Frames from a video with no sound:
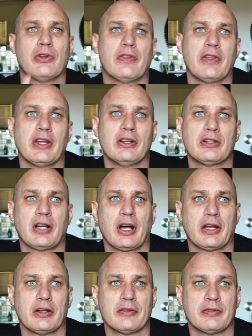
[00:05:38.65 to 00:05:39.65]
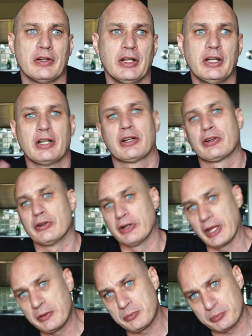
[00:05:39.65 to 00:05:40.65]
to then kind of
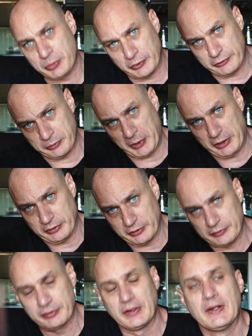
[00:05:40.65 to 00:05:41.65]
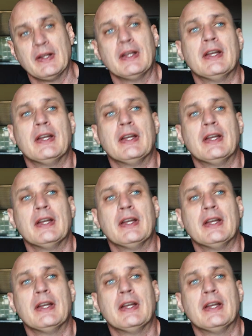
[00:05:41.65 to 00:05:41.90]
create perspective,